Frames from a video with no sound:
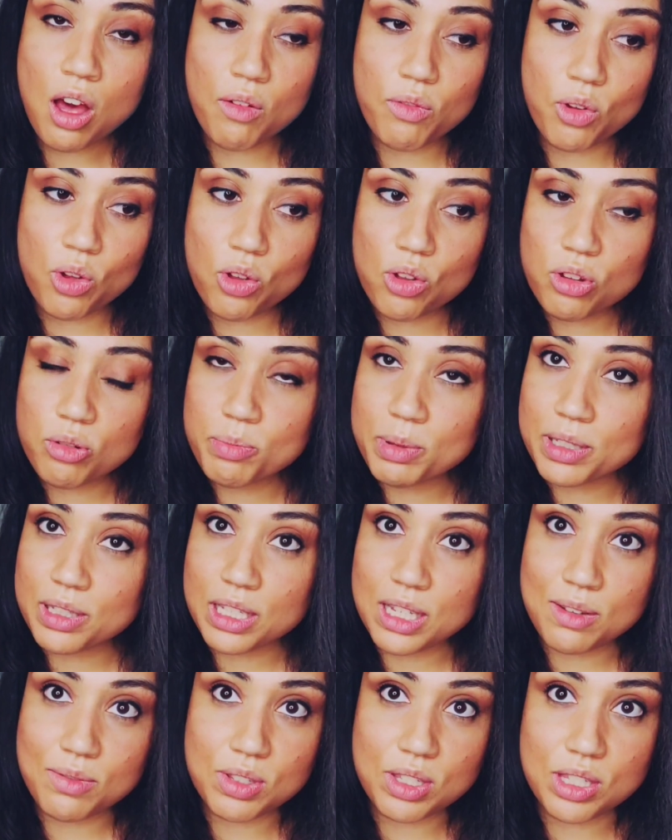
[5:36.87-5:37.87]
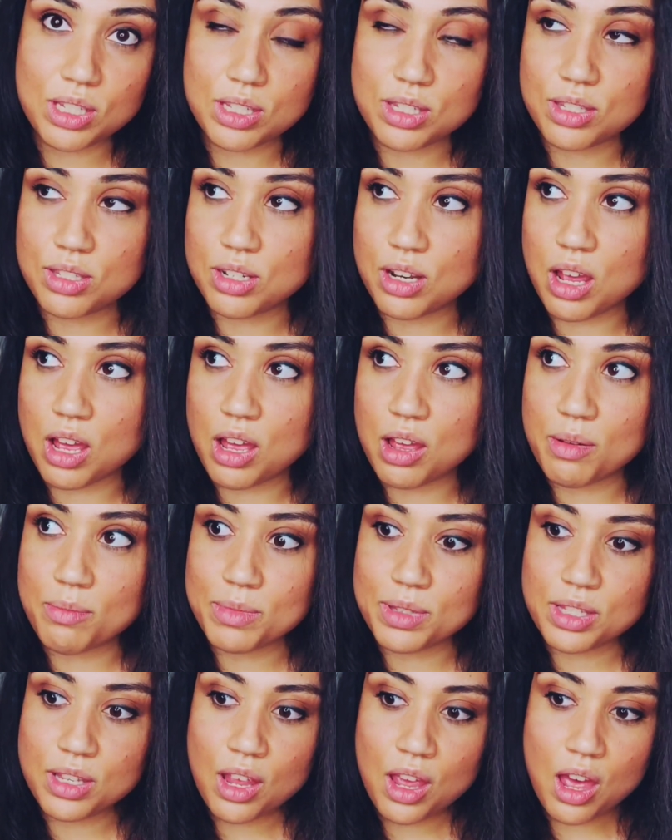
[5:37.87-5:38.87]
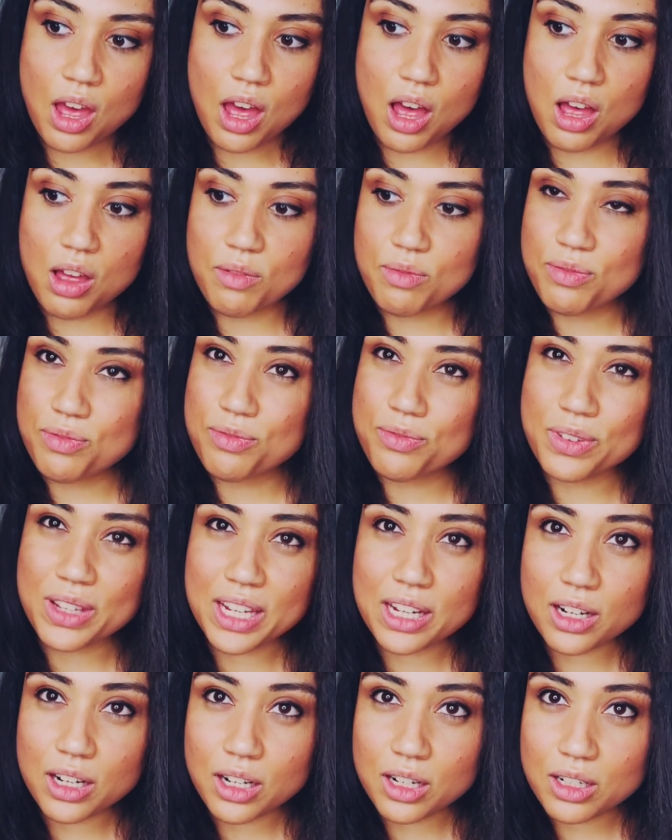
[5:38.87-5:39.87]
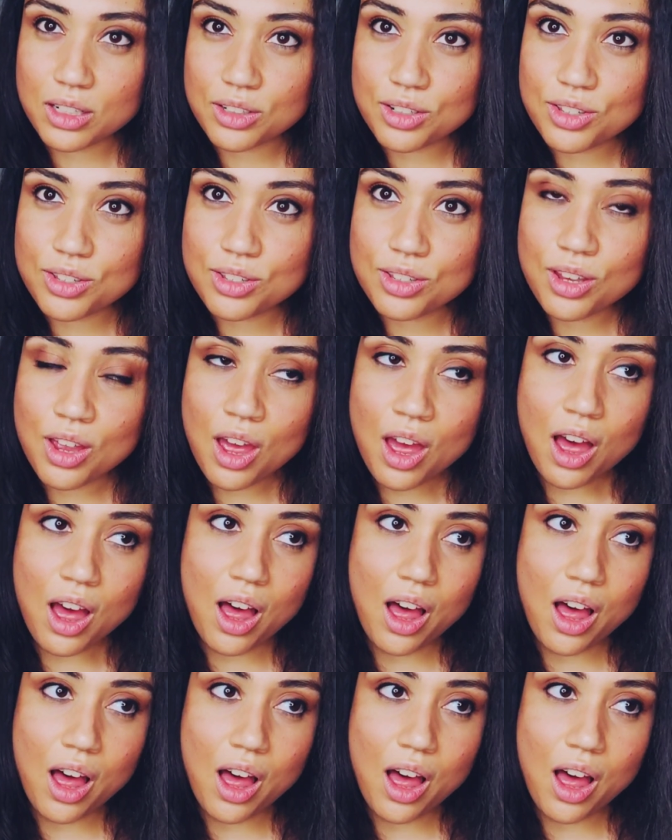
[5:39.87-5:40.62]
of old belief systems, of fears,